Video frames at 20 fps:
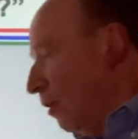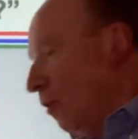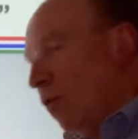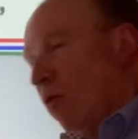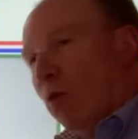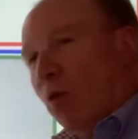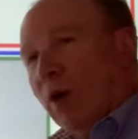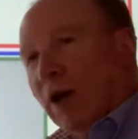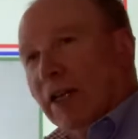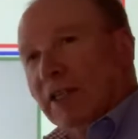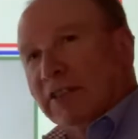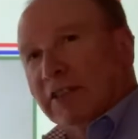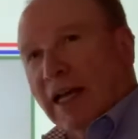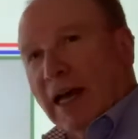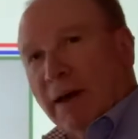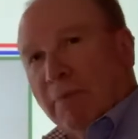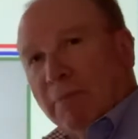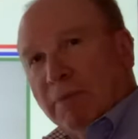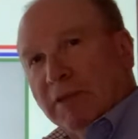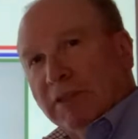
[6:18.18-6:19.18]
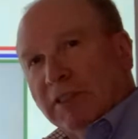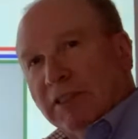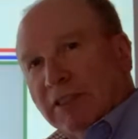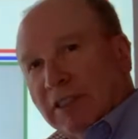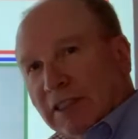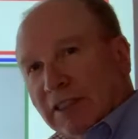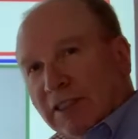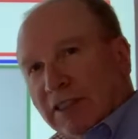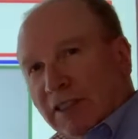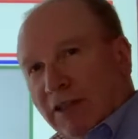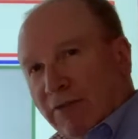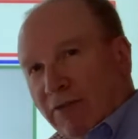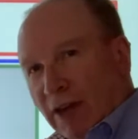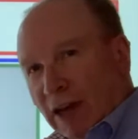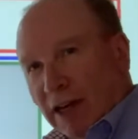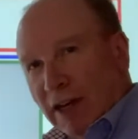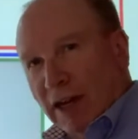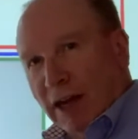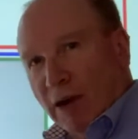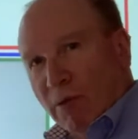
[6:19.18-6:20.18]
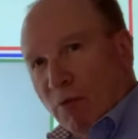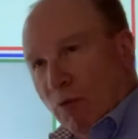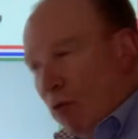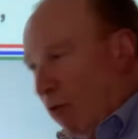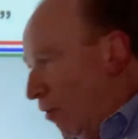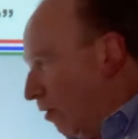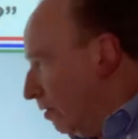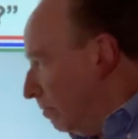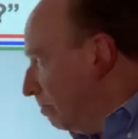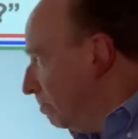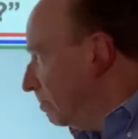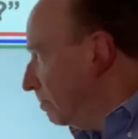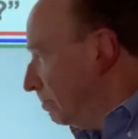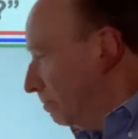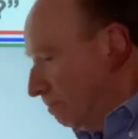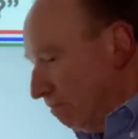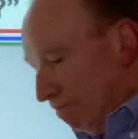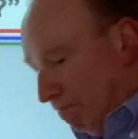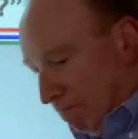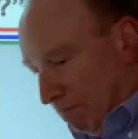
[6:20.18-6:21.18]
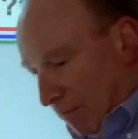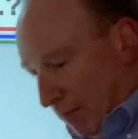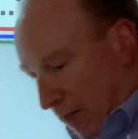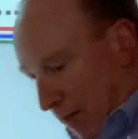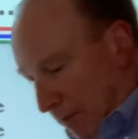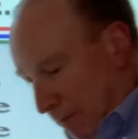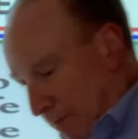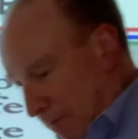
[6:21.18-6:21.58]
what has happened since the Vietnam War. Okay.